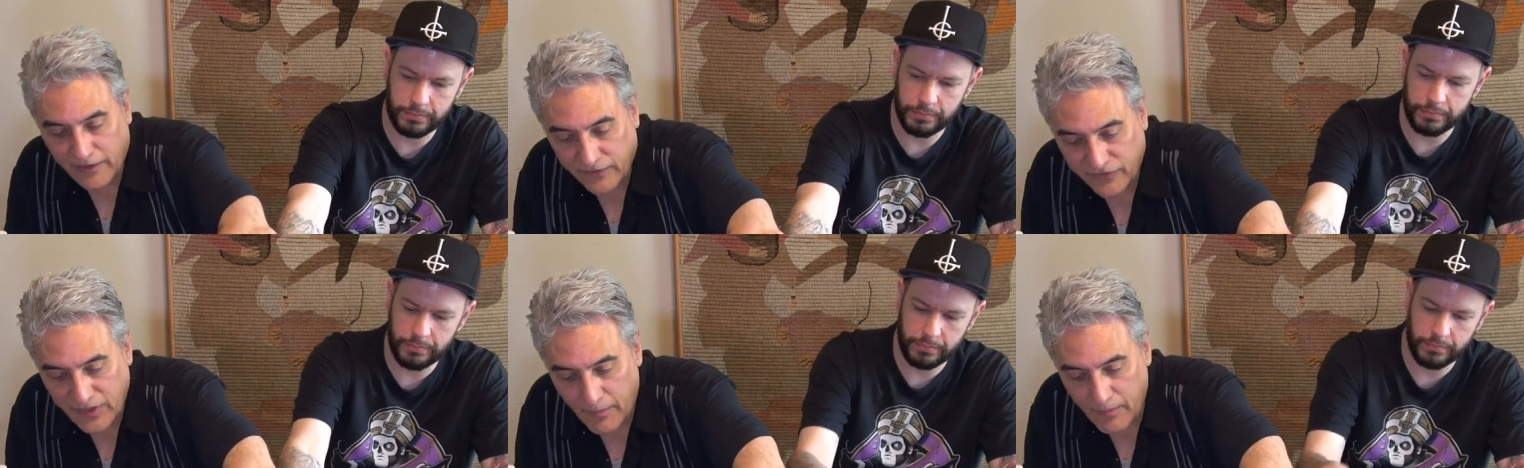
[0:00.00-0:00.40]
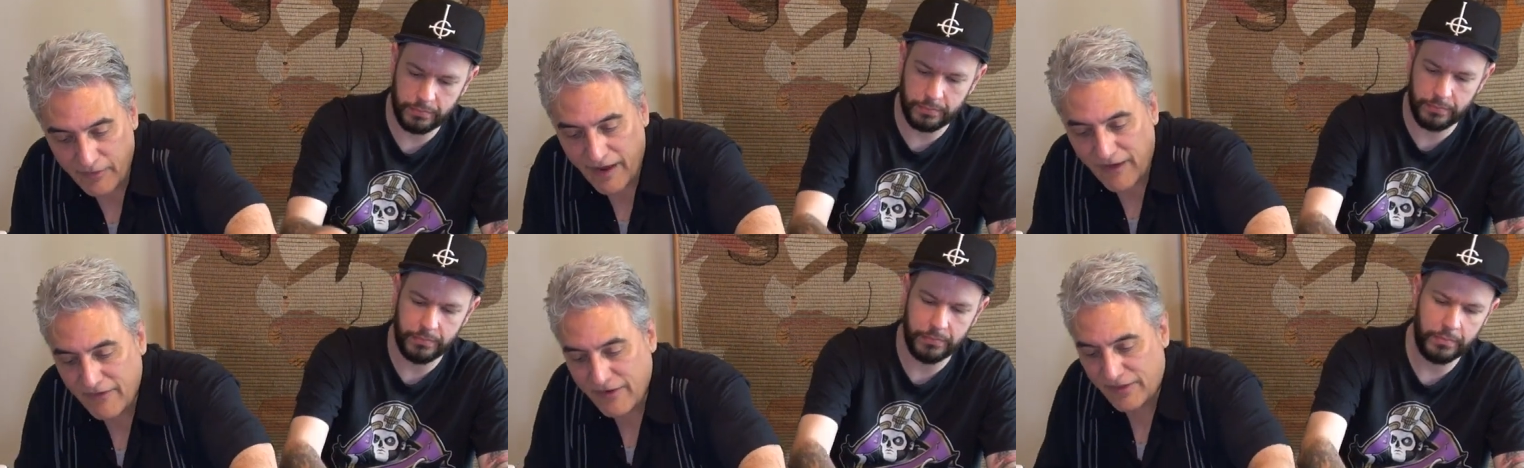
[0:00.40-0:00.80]
Speaker 1: some of
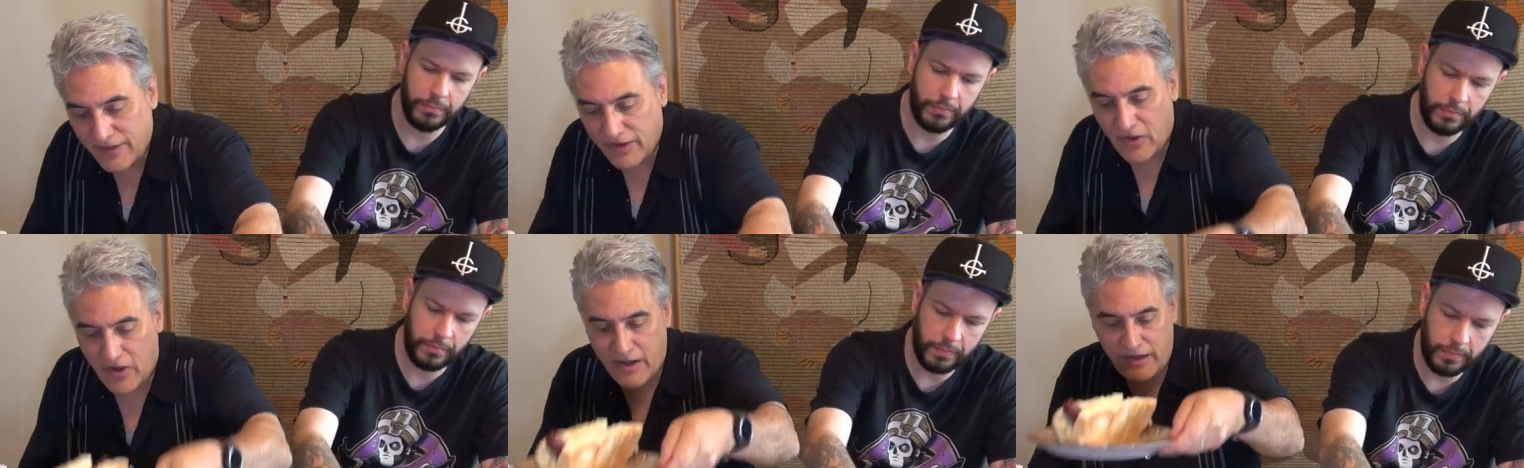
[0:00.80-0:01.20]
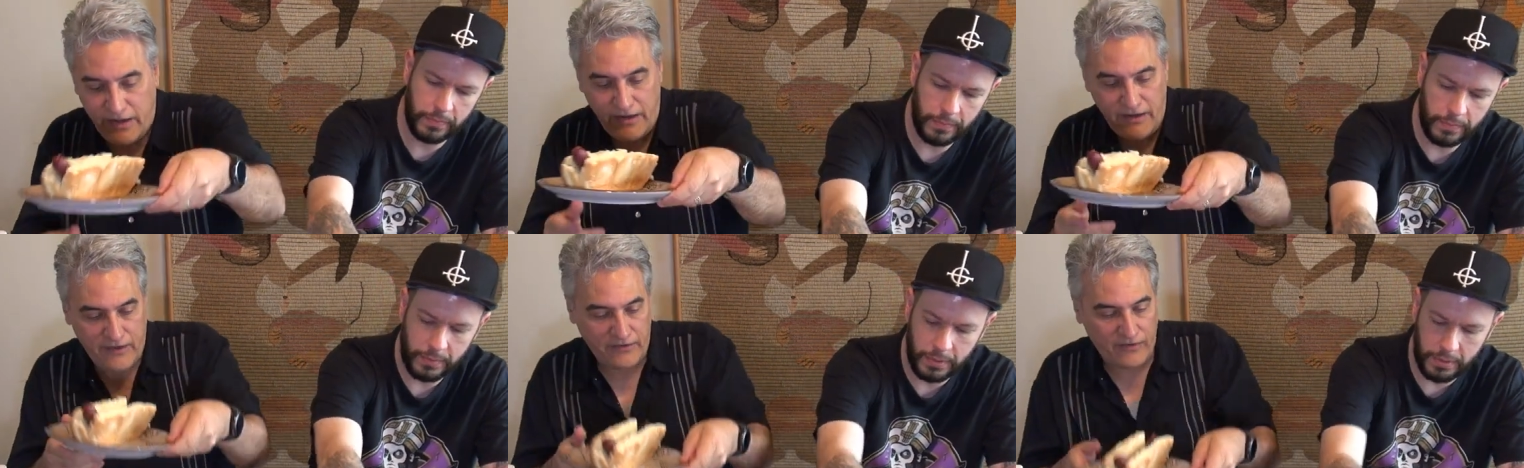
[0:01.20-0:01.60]
everything on
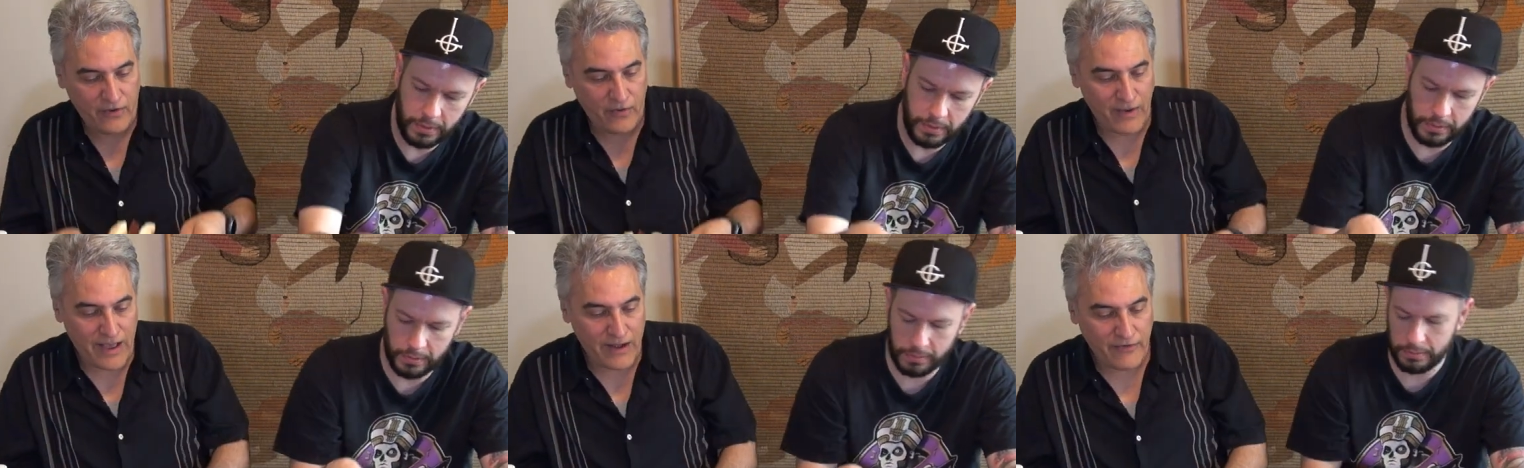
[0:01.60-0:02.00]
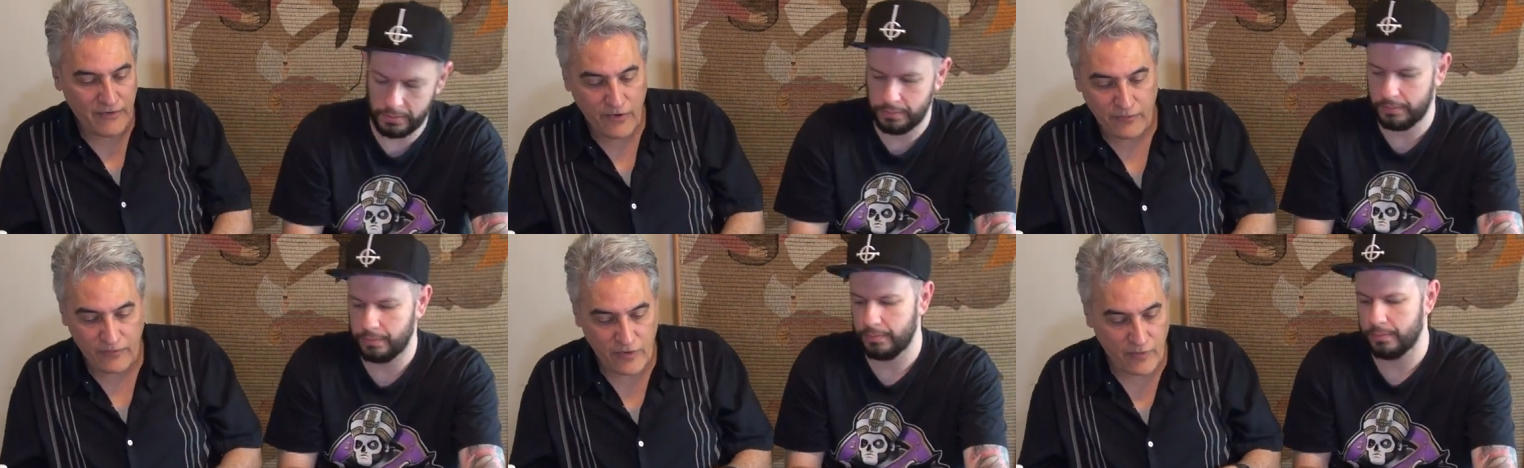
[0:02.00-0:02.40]
it. So I don't
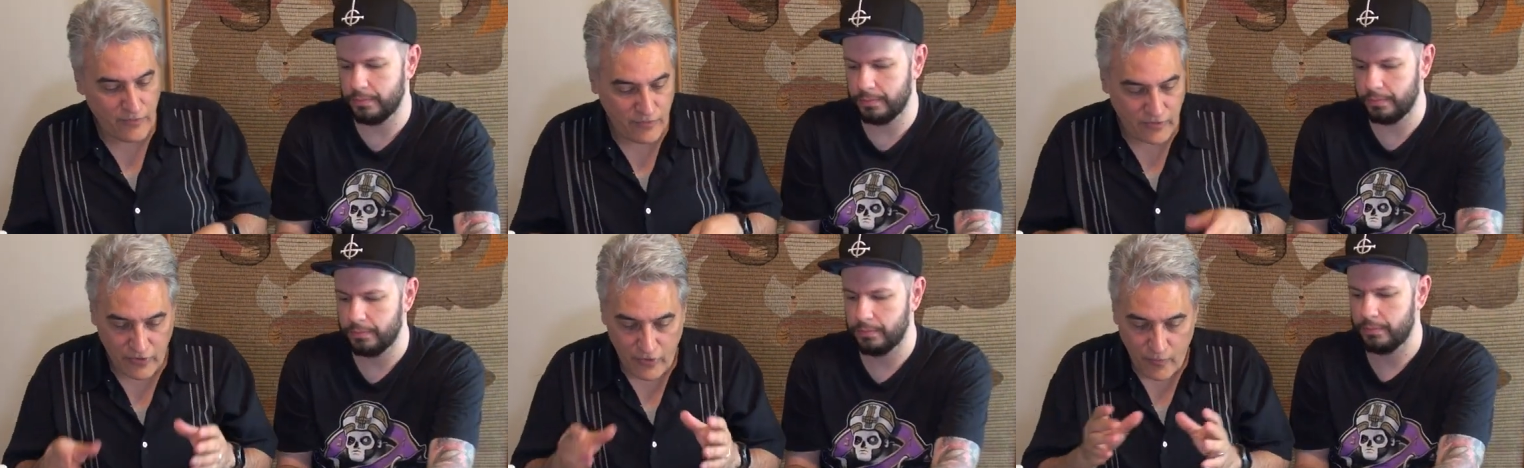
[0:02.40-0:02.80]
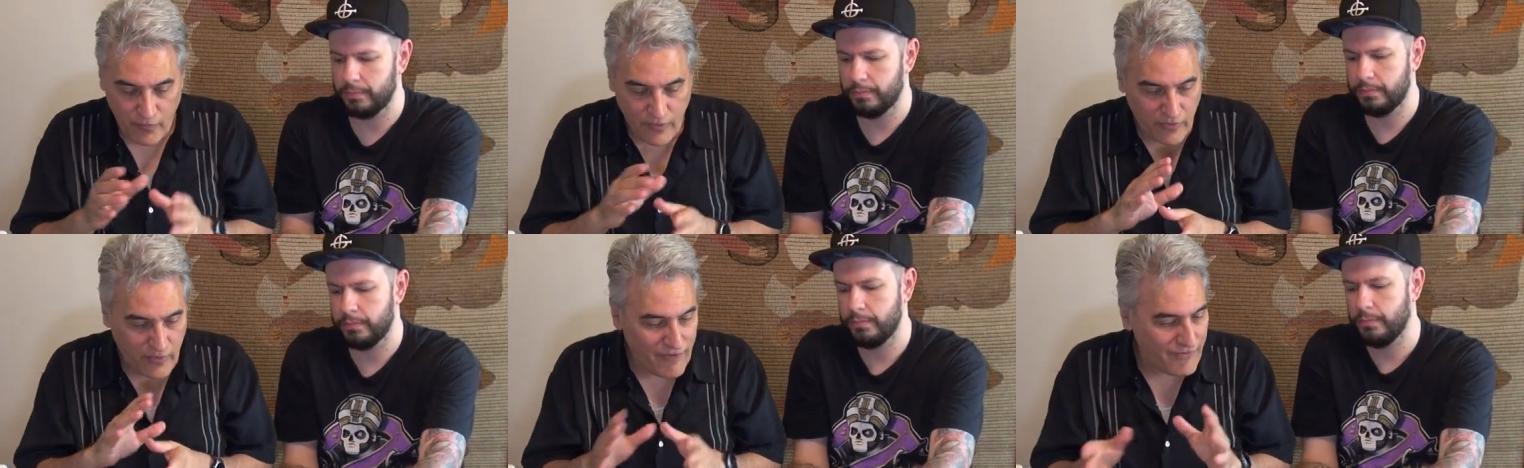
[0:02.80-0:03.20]
know if you
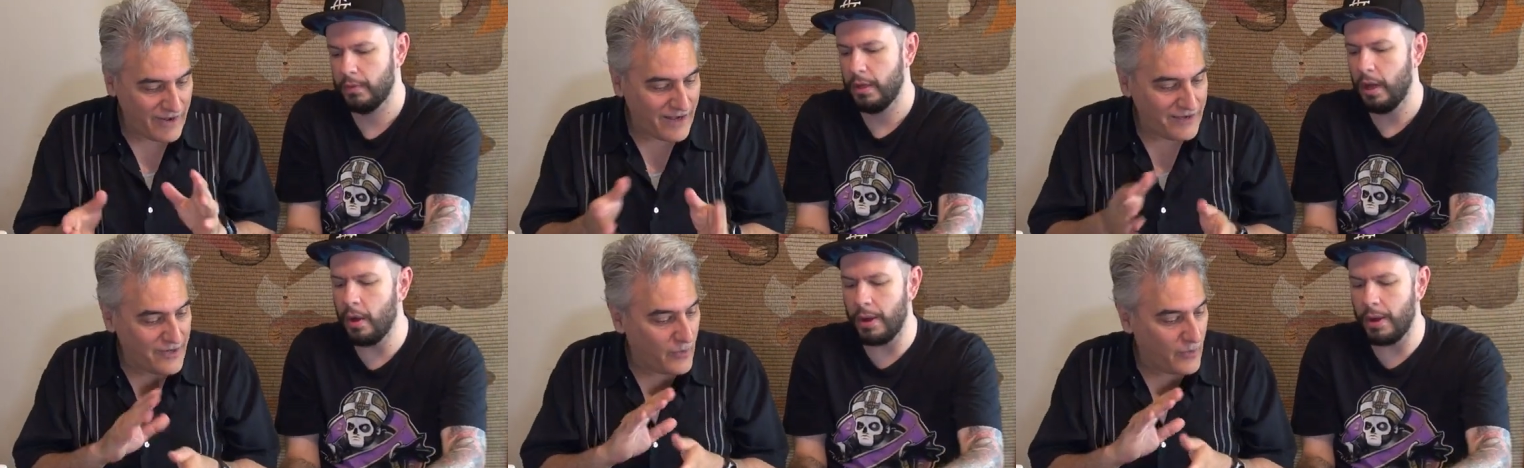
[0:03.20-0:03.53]
have an idea.